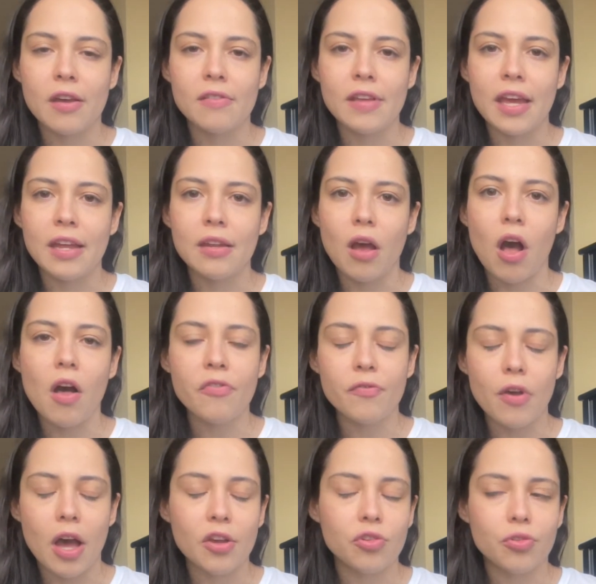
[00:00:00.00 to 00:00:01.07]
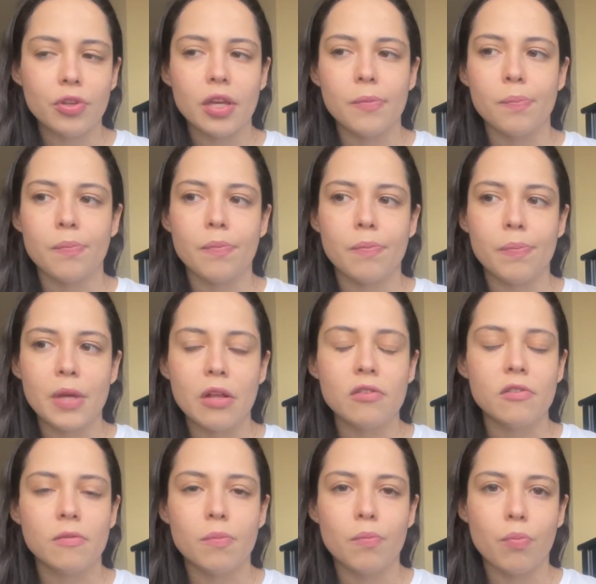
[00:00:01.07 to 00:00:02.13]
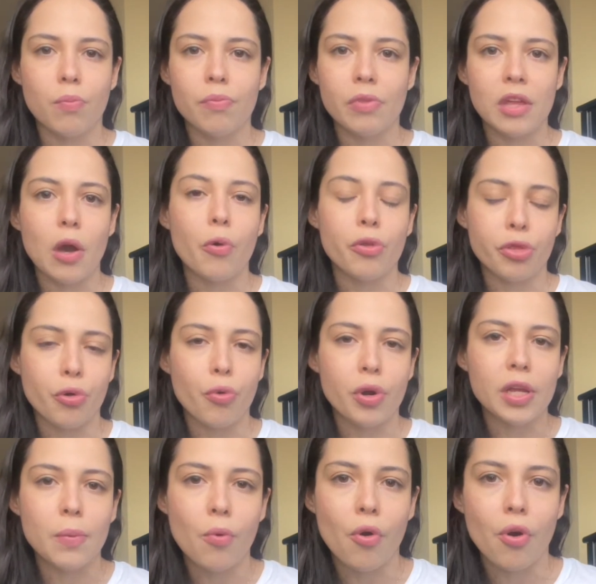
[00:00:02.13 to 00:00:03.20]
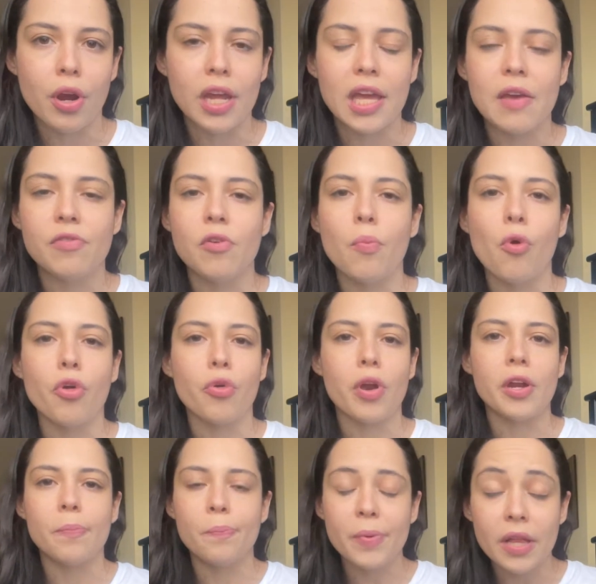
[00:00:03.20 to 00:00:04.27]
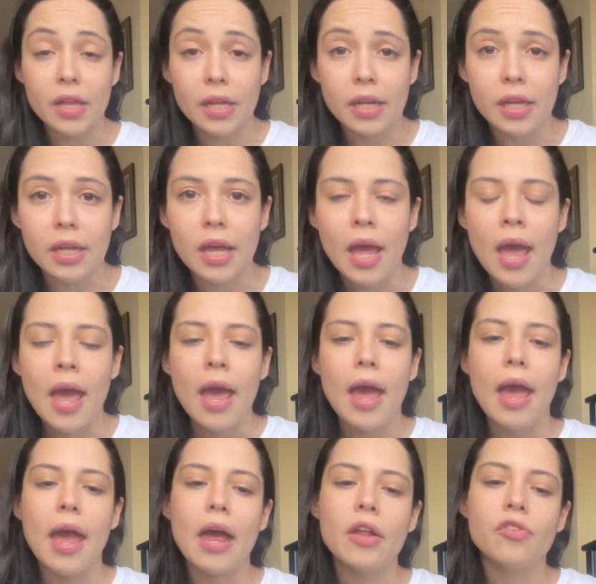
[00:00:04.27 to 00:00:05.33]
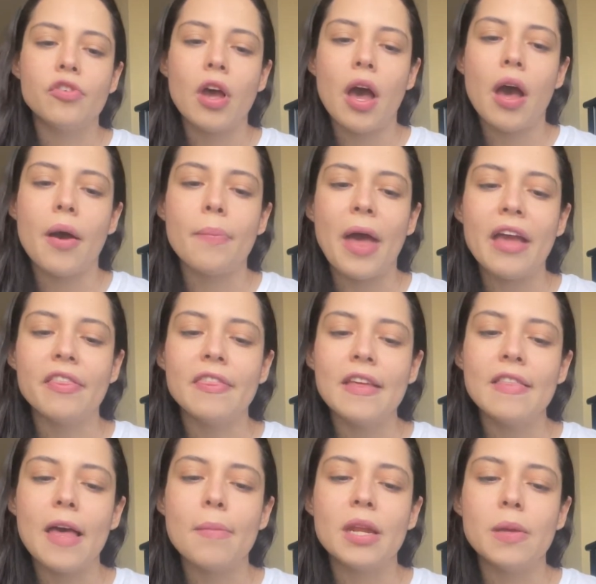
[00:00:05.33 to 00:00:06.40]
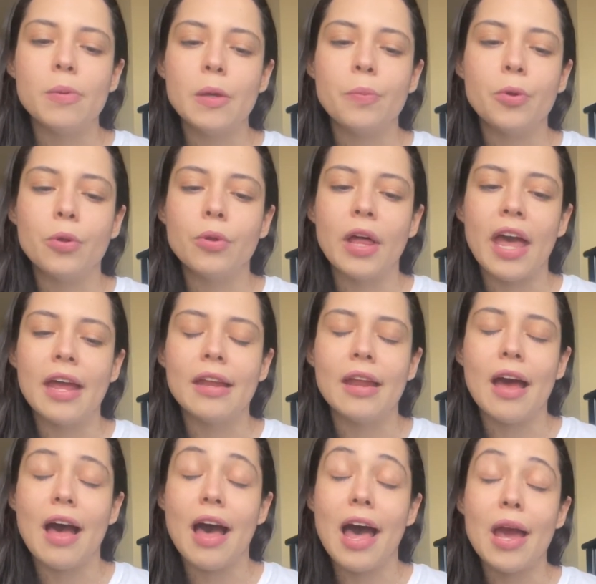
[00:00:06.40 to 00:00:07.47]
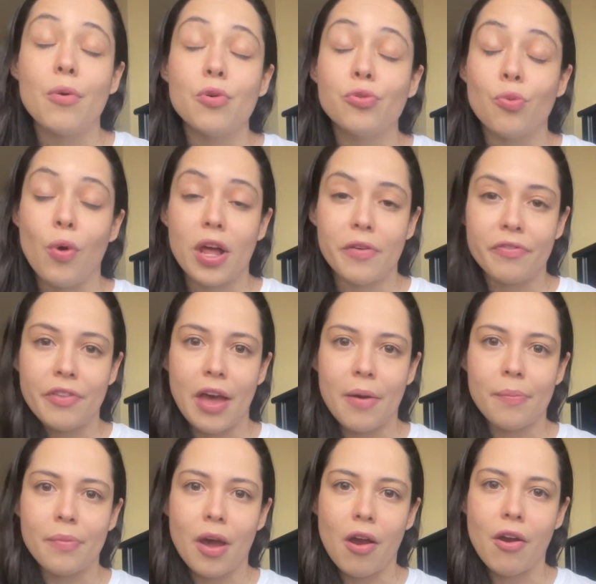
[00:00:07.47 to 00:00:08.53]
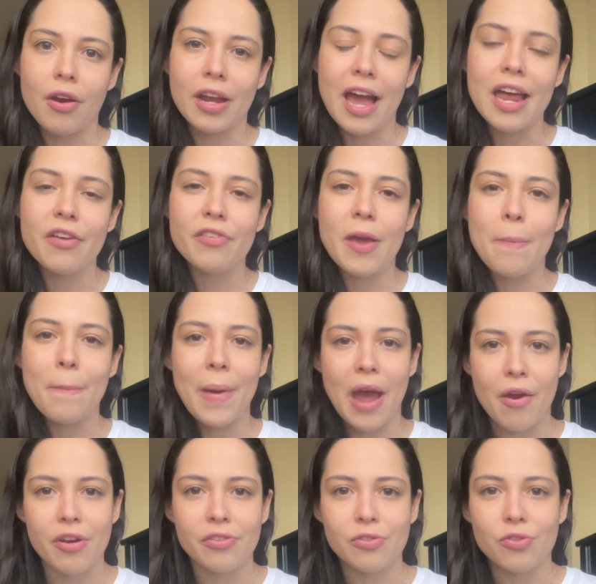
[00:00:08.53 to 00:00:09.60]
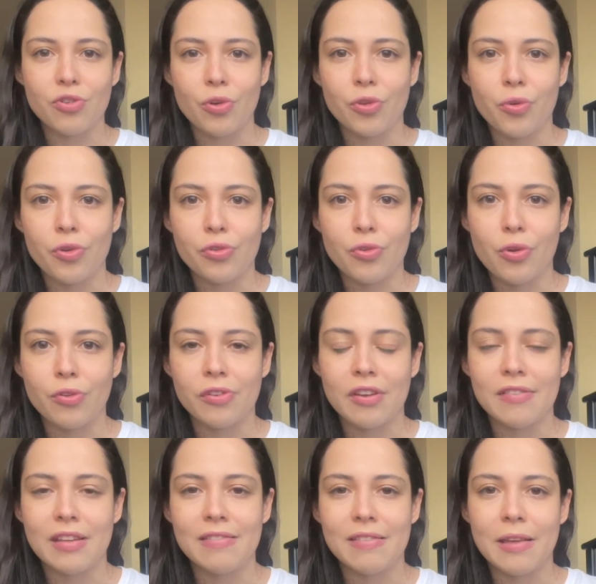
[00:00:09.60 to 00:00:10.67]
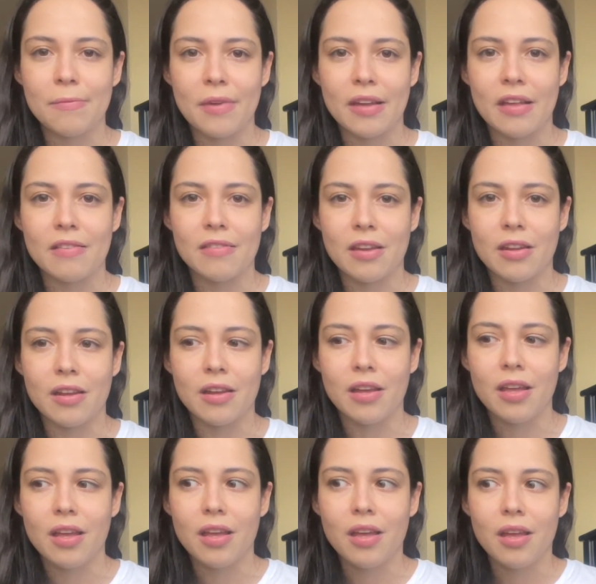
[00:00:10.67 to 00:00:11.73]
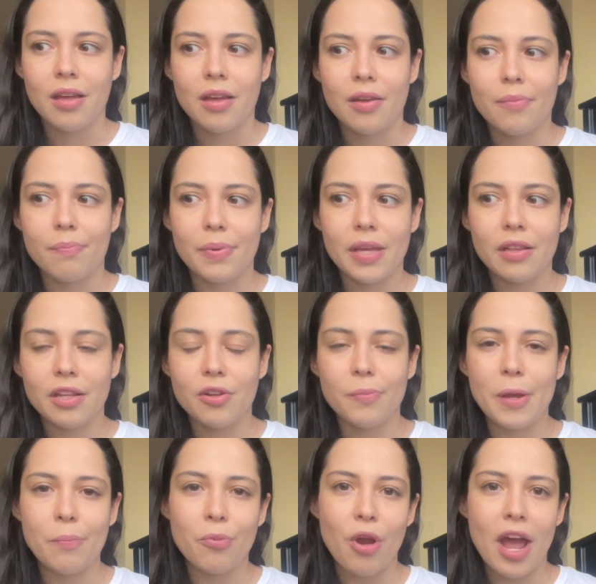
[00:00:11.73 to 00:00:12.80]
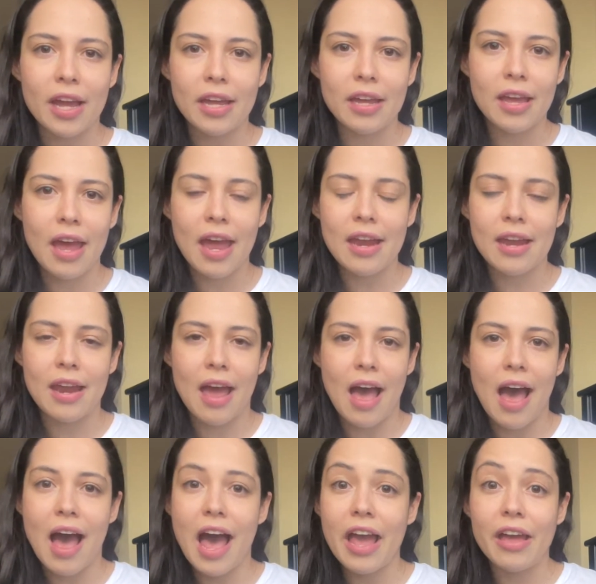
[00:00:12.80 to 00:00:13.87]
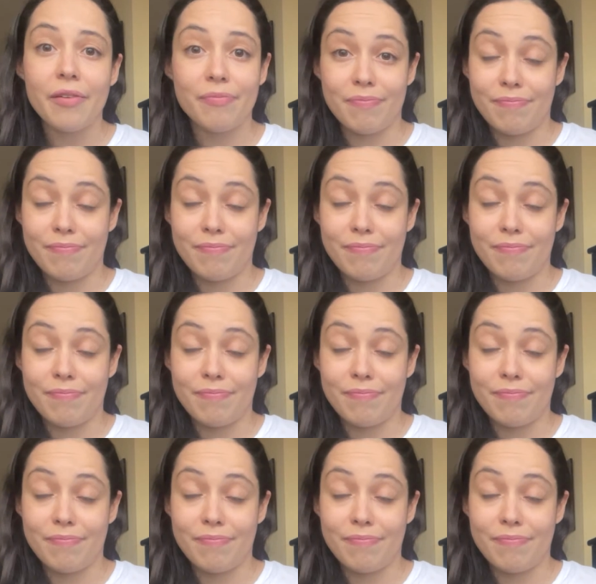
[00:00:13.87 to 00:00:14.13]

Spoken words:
it actually builds the authority more, it gives you more credibility, and I think that many people, and I was one of them, are kind of embarrassed to show the results because it seems like it's gonna be a little bit braggy, and I